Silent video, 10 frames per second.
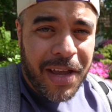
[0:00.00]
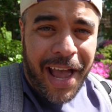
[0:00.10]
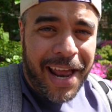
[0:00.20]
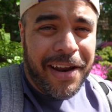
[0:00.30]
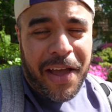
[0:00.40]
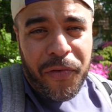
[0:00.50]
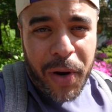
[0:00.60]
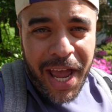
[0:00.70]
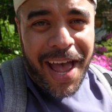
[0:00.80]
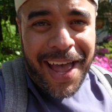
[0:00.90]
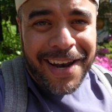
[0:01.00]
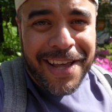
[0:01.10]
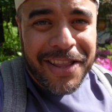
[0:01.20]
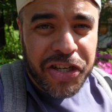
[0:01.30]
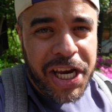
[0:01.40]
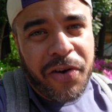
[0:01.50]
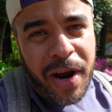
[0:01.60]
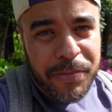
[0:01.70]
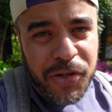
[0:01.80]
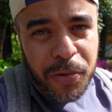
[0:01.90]
and if we had the she
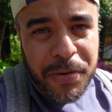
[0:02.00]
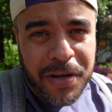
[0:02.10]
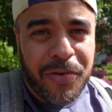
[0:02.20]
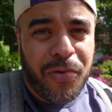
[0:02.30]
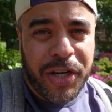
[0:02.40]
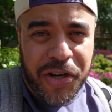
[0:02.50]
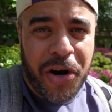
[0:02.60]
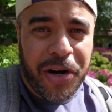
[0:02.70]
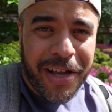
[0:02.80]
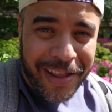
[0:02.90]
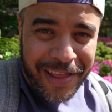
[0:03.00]
crab soup return,